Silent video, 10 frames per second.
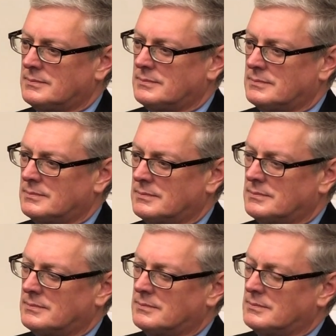
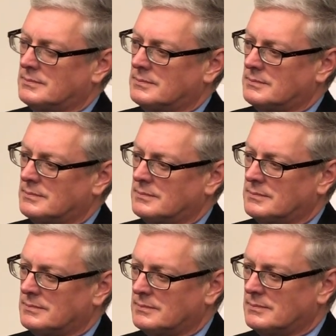
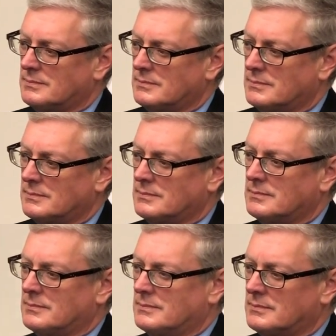
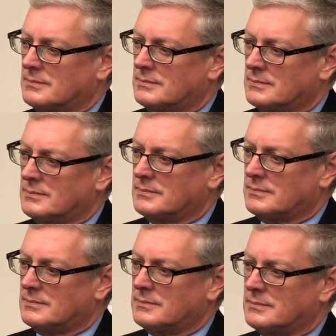
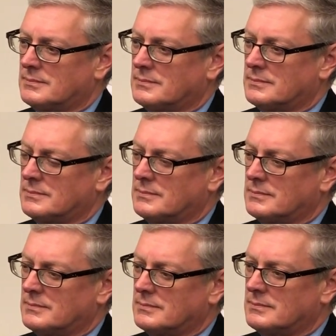
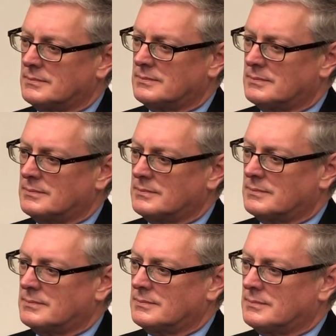
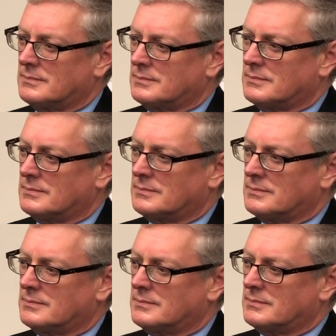
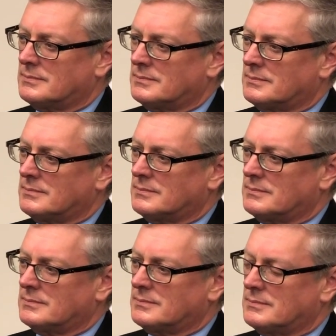
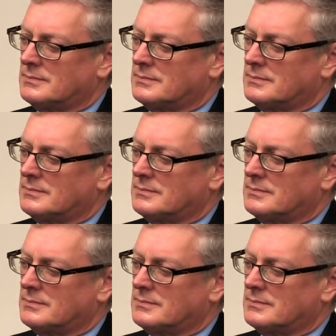(not speaking)